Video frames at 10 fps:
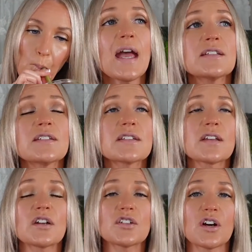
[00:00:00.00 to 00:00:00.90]
And
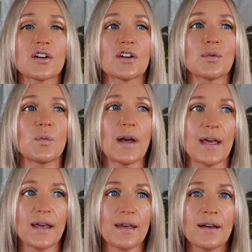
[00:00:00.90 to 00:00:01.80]
such a good
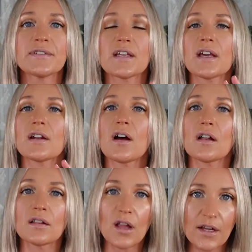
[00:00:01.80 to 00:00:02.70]
way to get
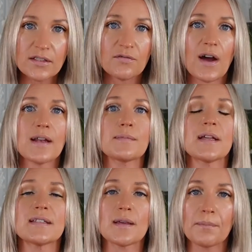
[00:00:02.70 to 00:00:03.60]
lots of
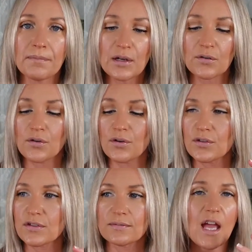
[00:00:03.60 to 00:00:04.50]
vitamins, minerals,